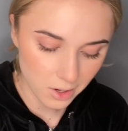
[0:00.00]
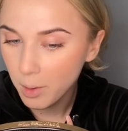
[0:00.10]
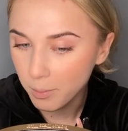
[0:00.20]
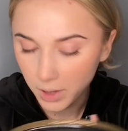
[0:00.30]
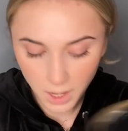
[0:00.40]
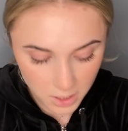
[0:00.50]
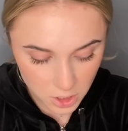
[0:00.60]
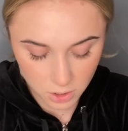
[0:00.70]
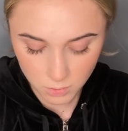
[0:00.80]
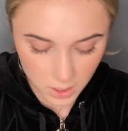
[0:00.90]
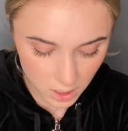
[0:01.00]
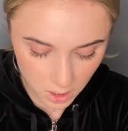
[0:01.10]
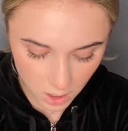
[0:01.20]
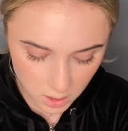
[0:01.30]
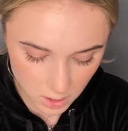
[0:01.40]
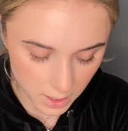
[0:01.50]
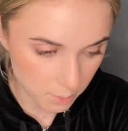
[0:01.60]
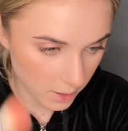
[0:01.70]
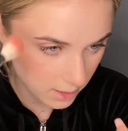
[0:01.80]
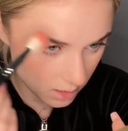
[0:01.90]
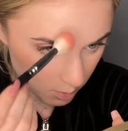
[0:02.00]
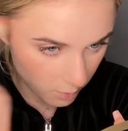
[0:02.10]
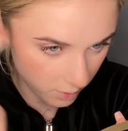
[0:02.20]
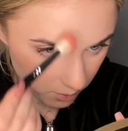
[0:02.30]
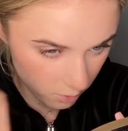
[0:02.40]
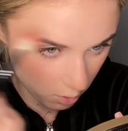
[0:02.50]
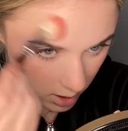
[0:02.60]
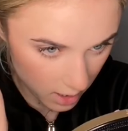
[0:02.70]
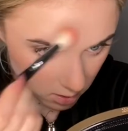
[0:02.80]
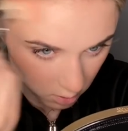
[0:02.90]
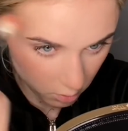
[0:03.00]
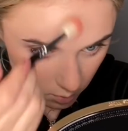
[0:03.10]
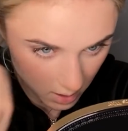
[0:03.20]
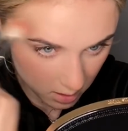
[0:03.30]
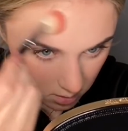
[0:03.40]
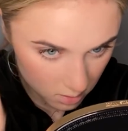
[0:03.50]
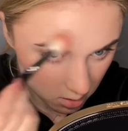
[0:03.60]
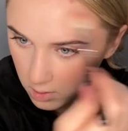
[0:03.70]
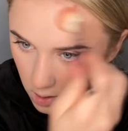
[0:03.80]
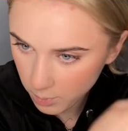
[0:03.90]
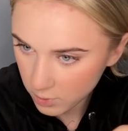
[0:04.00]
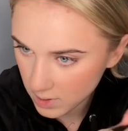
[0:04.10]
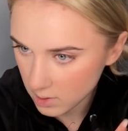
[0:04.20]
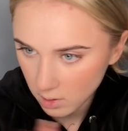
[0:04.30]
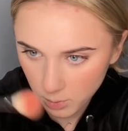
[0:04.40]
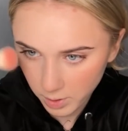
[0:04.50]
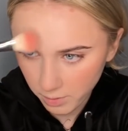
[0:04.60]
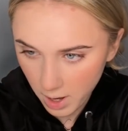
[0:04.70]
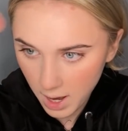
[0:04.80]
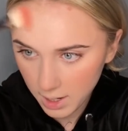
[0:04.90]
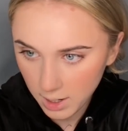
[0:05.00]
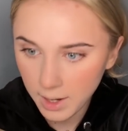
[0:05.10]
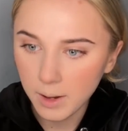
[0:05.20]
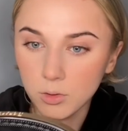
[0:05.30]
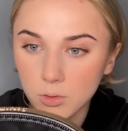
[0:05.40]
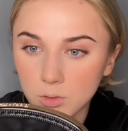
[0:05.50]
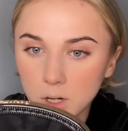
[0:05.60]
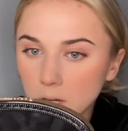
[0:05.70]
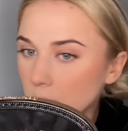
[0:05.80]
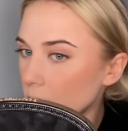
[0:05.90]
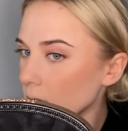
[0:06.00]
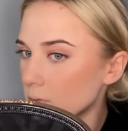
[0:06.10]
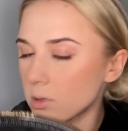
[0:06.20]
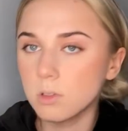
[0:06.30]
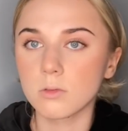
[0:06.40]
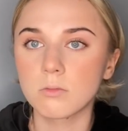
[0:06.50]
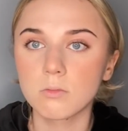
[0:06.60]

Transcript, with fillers: blush really good i apply some on my forehead always doubles as a little bit of a highlight really cute